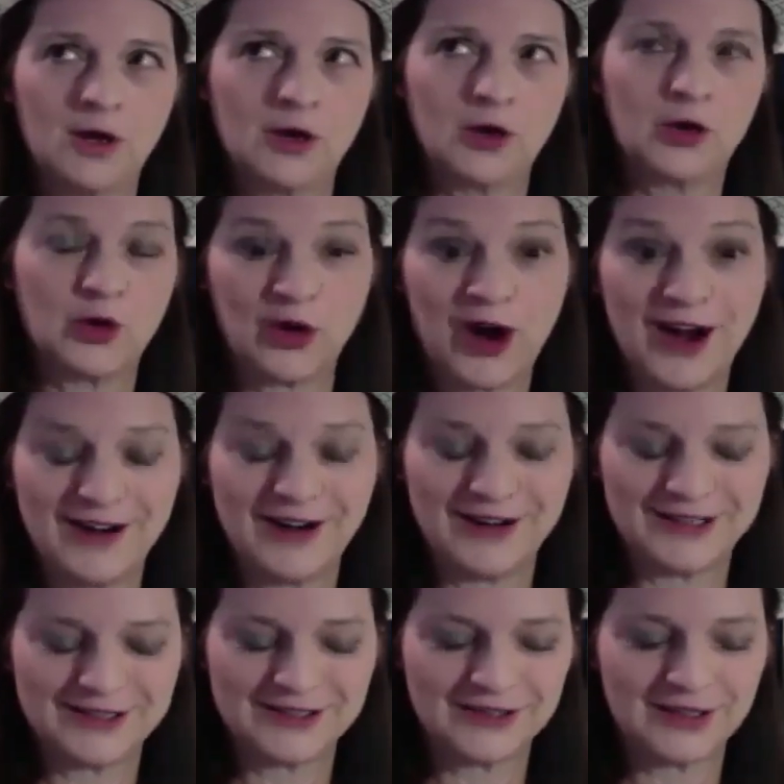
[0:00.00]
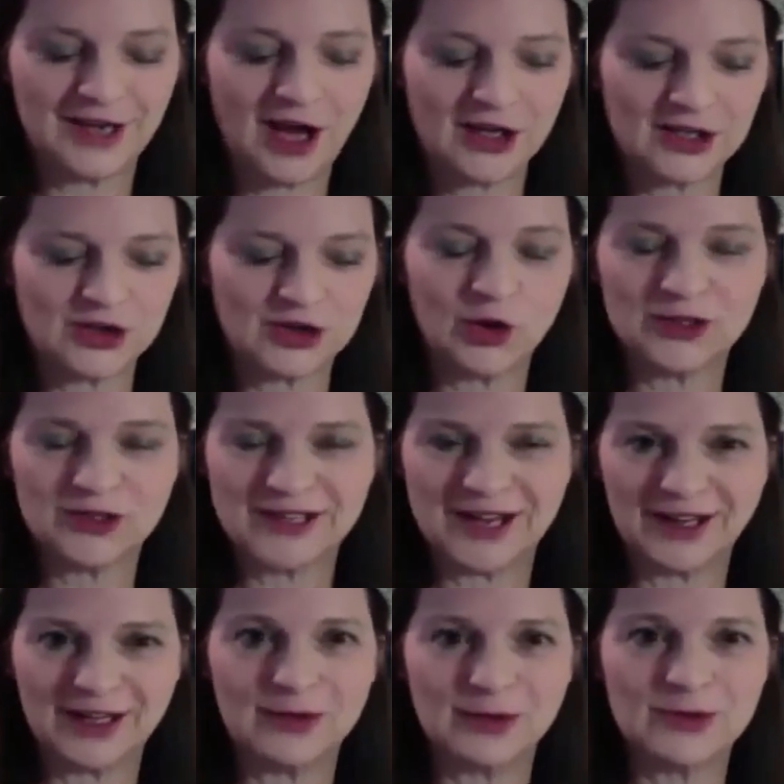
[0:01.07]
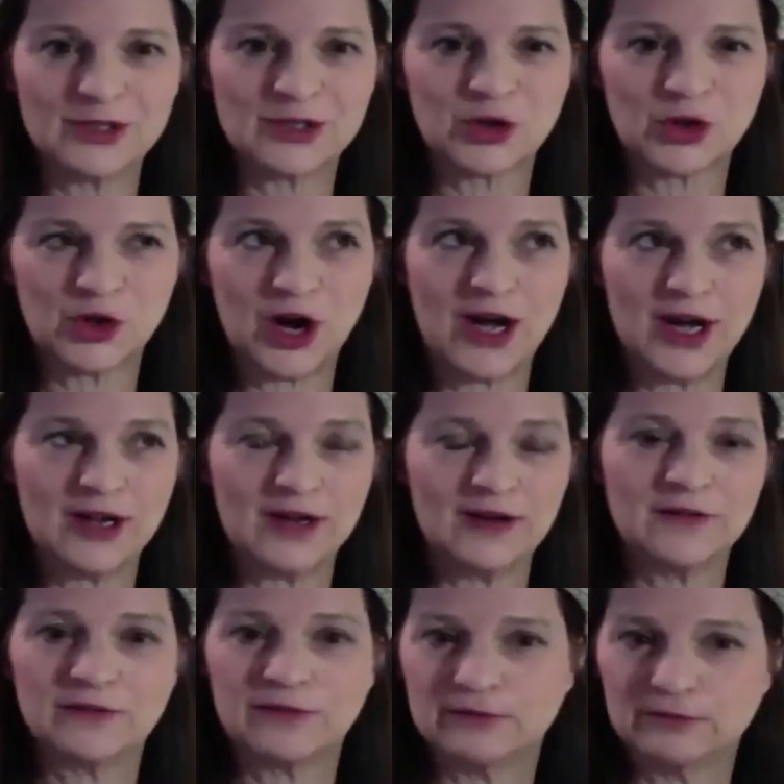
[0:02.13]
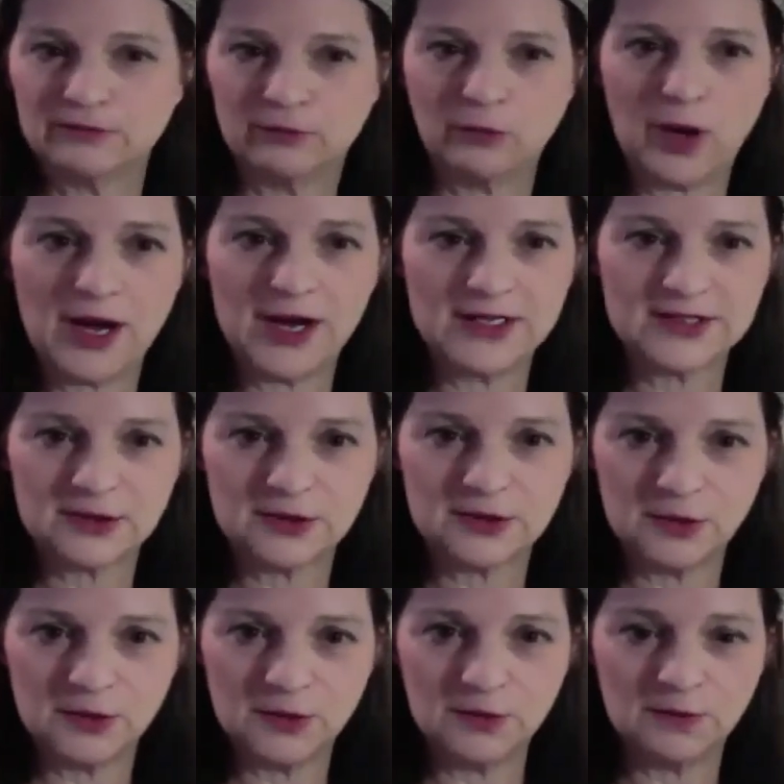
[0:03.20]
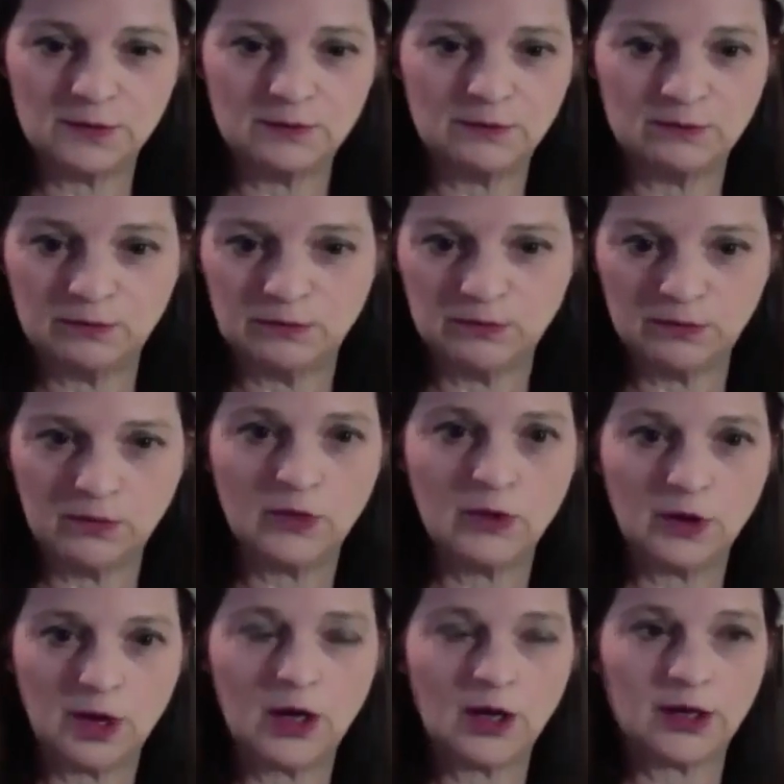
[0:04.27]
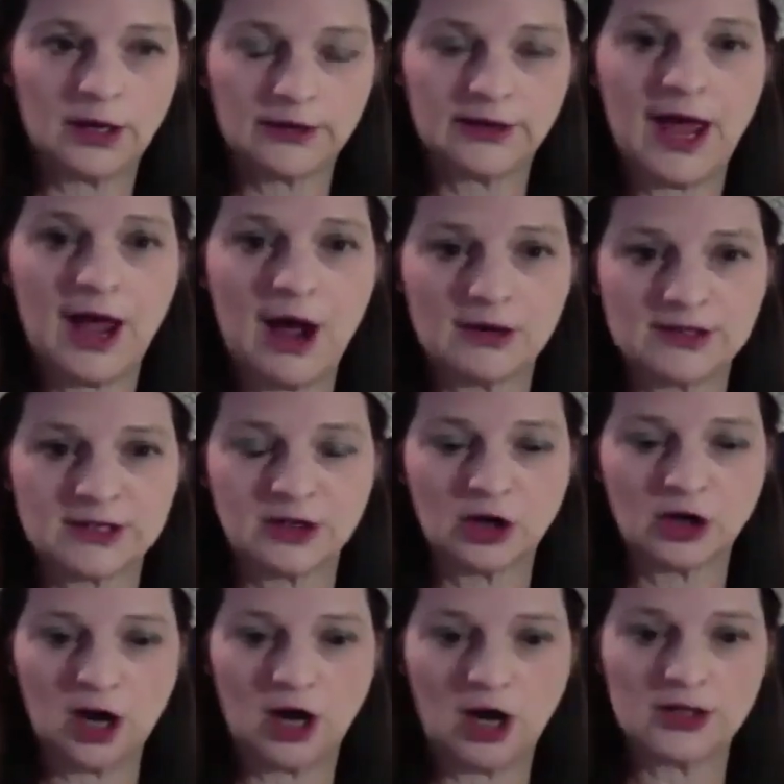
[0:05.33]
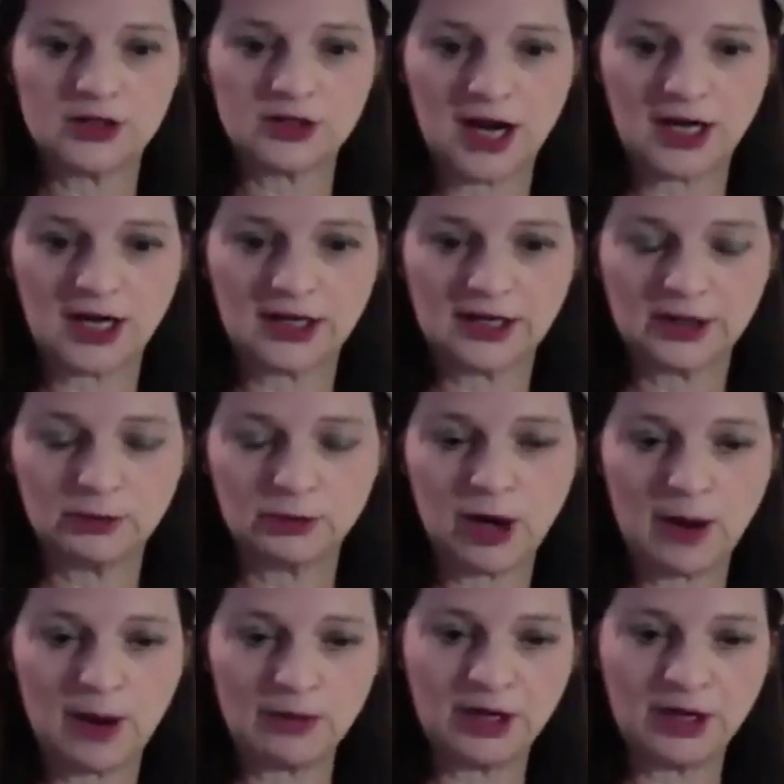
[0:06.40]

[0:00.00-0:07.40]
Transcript: It's not just wholesaling, it was creative ways to get the house under contract, get the property under